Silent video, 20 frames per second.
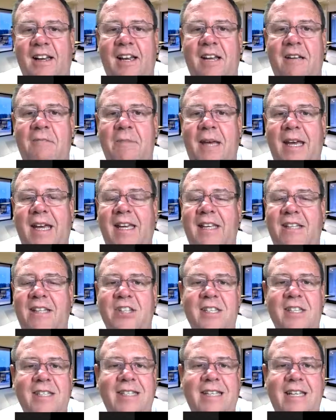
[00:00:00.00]
and make it
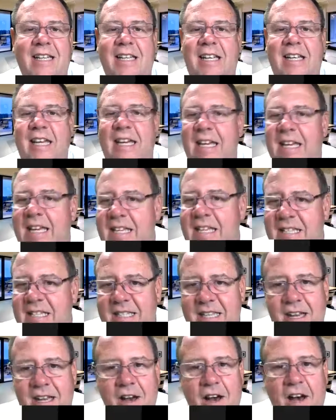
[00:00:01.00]
just an
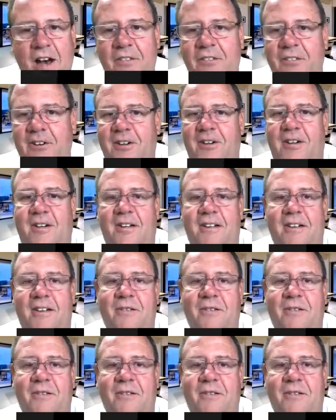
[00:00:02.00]
easy offer.